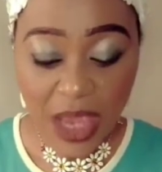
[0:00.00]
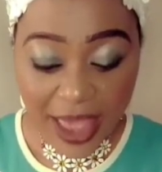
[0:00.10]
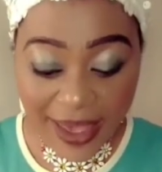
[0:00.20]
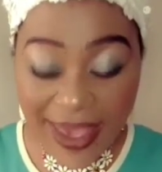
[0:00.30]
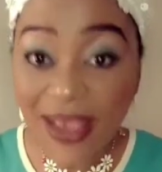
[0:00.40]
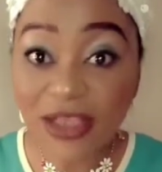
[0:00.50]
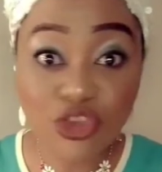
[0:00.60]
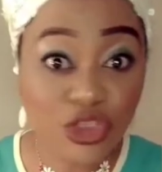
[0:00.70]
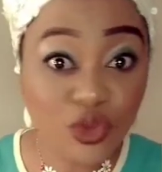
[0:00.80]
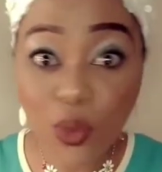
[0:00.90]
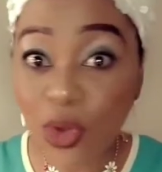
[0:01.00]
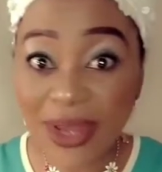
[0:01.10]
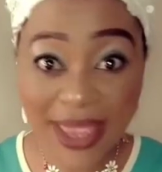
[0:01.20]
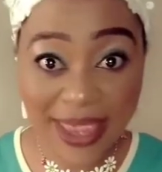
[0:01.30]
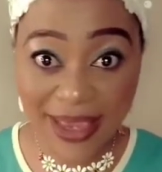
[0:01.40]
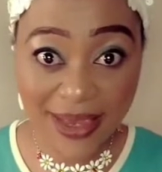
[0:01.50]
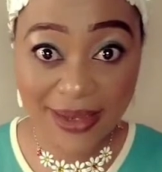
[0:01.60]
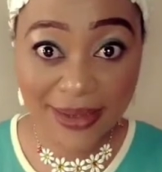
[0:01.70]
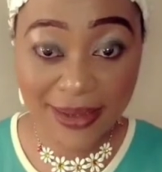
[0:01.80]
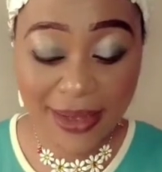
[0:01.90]
Egg, just 1 egg.
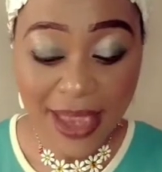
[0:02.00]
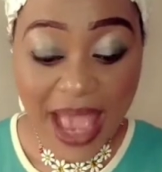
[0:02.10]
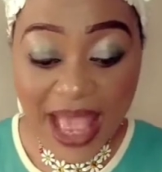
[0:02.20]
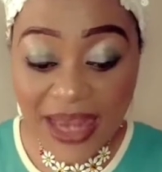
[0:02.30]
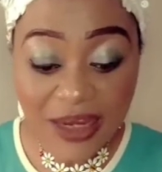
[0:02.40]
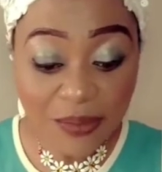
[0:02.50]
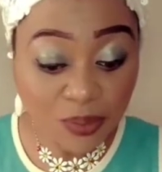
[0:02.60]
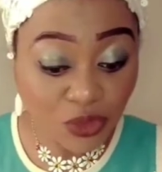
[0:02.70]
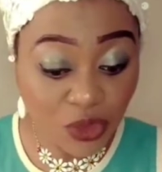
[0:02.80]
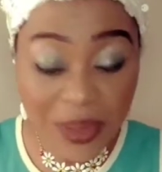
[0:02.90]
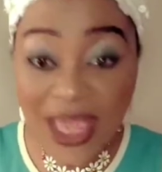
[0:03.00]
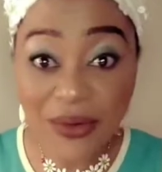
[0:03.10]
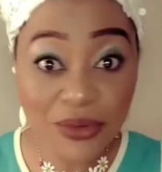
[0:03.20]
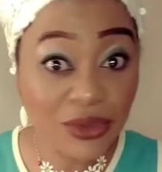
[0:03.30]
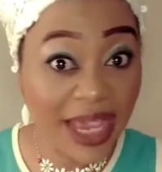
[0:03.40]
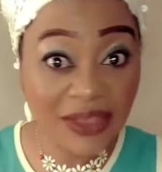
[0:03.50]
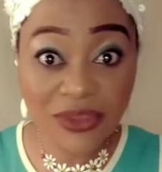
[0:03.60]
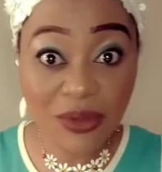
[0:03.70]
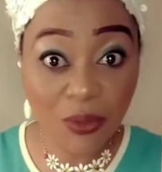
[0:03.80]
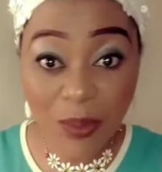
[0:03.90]
And the tomato, get to
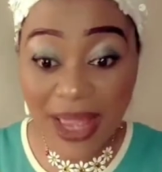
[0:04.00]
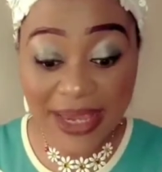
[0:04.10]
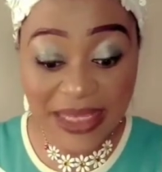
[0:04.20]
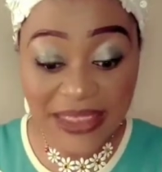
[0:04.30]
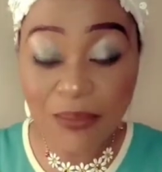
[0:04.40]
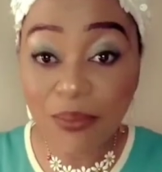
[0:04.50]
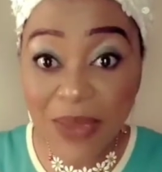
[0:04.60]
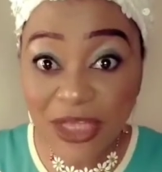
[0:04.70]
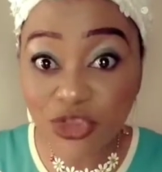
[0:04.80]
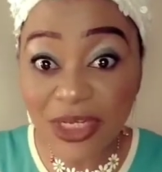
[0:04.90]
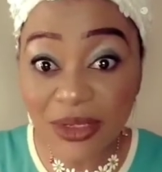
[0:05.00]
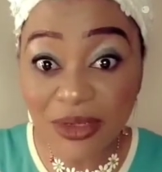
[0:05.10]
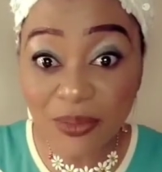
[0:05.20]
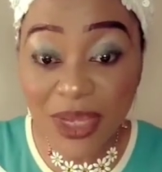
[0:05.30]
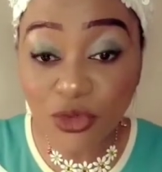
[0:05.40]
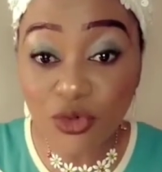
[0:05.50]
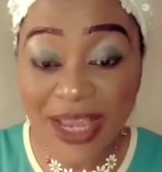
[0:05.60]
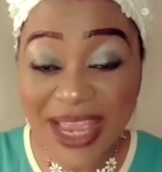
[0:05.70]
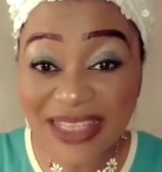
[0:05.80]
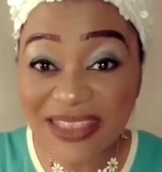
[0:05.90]
the market and make sure the tomato you are
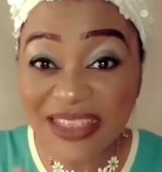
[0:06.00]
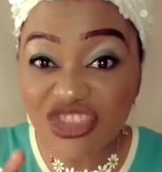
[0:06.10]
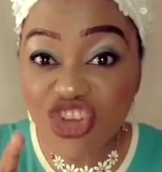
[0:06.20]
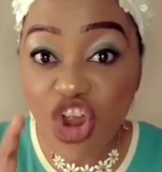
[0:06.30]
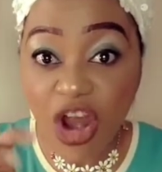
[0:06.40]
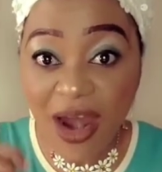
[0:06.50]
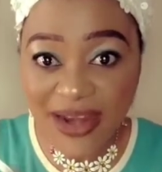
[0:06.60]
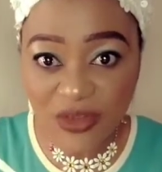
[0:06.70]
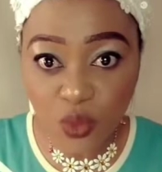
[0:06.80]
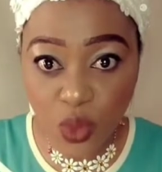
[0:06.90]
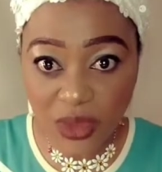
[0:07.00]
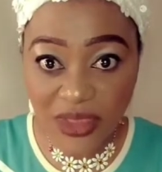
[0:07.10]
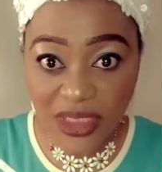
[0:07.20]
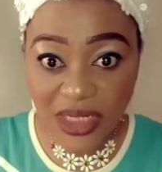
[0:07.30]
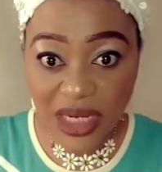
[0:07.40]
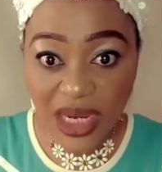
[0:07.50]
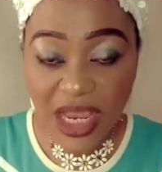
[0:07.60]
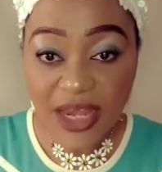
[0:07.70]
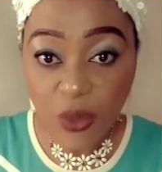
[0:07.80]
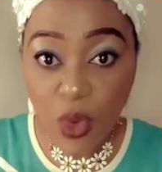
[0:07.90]
getting is the hard one,
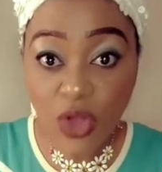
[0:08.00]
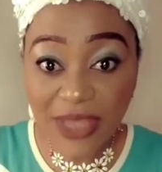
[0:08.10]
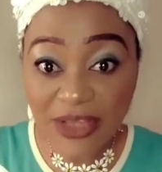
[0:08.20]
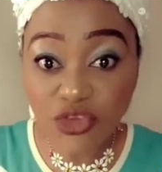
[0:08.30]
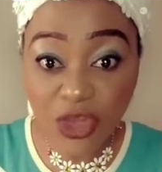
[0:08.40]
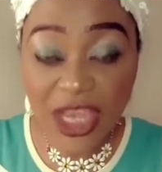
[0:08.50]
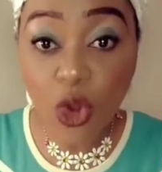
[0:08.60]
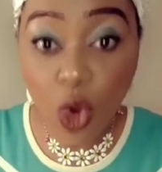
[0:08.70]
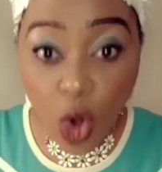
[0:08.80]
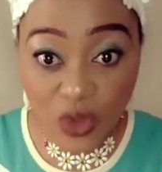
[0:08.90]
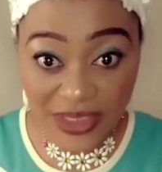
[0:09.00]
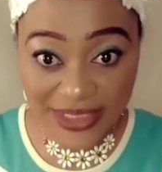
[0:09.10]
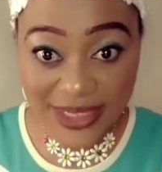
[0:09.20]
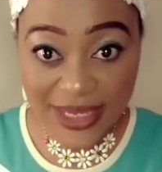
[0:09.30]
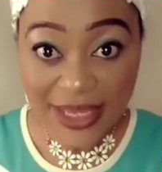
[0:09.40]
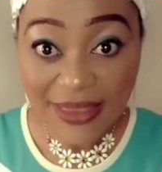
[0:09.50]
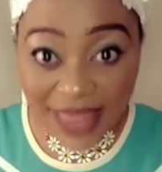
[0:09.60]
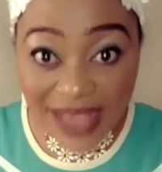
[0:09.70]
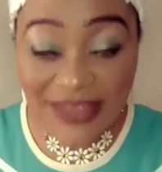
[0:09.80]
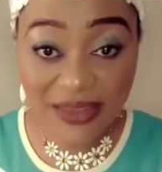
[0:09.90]
the one that you can cut.
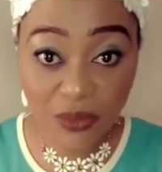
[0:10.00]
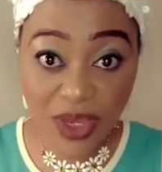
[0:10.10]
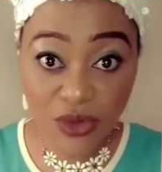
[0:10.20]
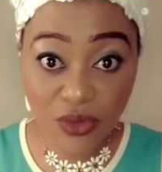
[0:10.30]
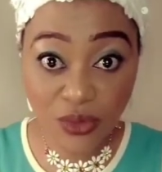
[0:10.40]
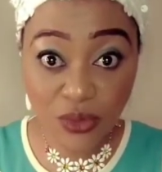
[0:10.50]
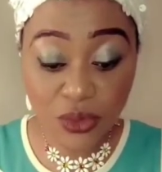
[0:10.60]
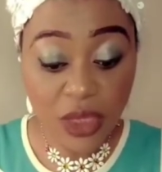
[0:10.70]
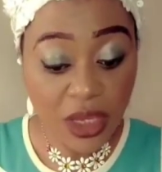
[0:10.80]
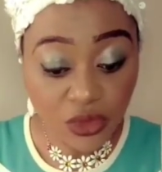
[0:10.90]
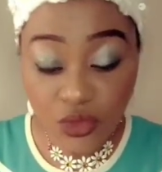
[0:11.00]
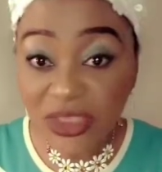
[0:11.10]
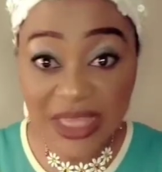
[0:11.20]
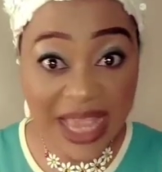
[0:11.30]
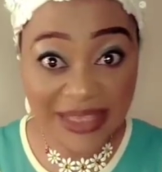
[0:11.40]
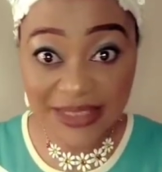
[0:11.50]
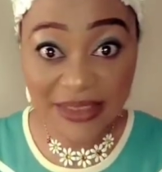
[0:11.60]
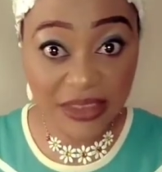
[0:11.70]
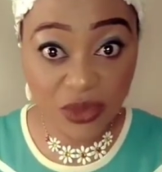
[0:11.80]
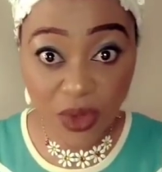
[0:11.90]
That's the way you do it. 2
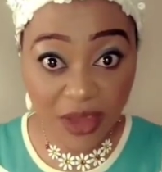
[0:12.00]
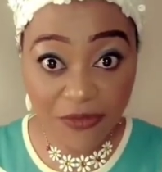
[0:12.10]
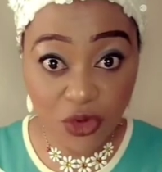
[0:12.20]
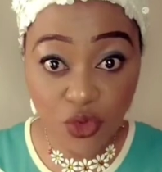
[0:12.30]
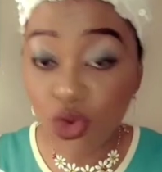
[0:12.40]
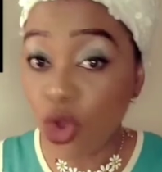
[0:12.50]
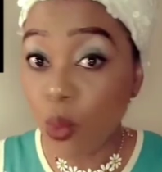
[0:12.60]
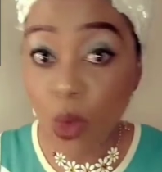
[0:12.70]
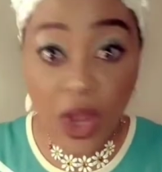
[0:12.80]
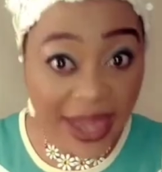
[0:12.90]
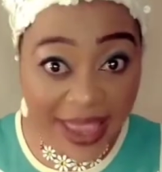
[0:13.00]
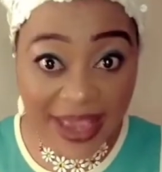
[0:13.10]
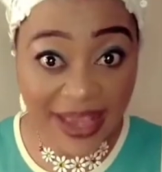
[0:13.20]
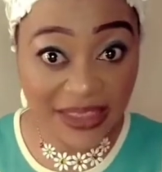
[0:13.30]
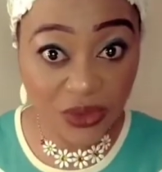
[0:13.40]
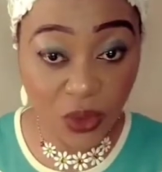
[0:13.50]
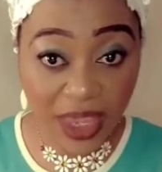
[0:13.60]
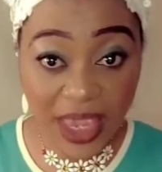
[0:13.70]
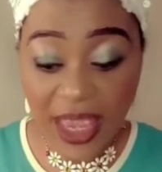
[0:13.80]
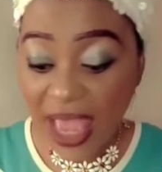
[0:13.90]
slices, it's okay for you. 1 egg, it's
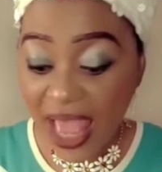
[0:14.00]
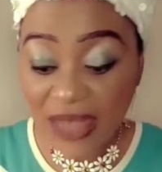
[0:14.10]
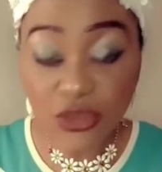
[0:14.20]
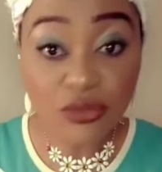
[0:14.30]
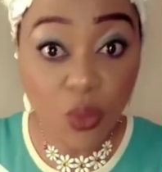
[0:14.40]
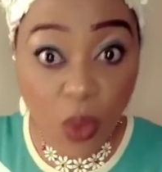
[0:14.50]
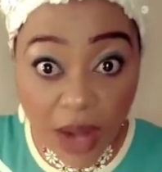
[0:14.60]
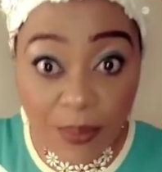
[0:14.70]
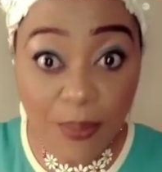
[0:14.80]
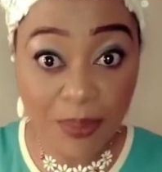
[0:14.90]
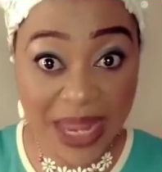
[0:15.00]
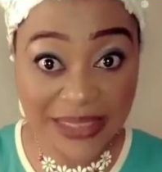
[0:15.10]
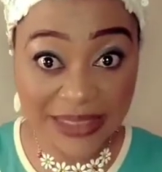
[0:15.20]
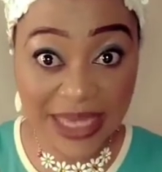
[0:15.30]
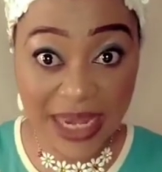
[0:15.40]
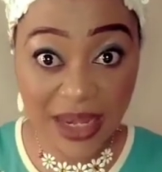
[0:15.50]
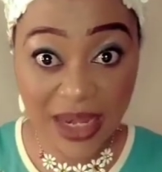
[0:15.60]
okay. And 1 plantain.